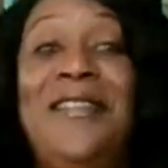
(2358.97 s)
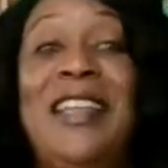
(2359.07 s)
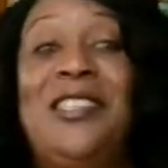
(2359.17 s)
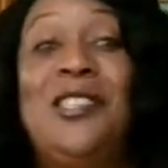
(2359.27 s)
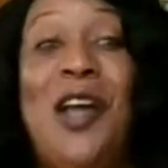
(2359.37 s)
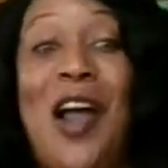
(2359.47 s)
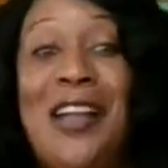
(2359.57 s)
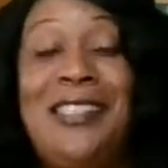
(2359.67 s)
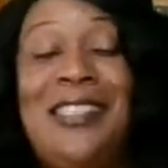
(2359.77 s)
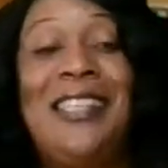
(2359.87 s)
That
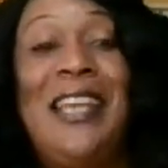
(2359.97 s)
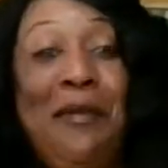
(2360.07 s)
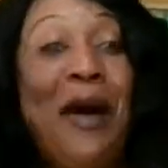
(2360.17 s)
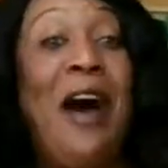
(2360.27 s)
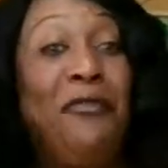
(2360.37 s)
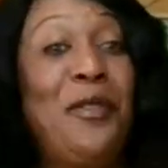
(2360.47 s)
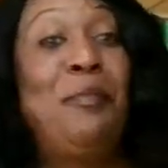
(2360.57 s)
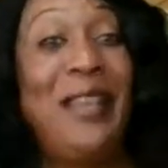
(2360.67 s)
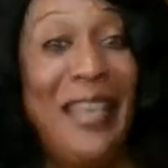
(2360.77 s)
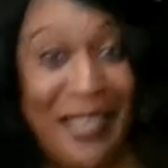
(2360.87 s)
starts the name of the
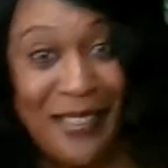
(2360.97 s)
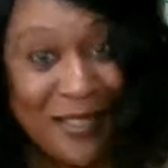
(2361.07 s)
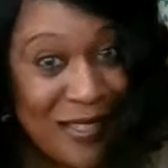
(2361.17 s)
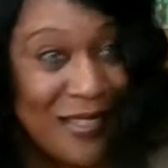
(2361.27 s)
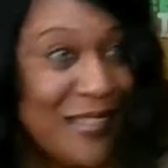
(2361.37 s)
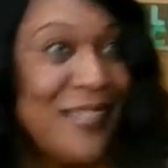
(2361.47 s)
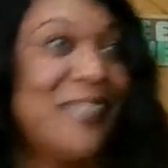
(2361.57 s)
place.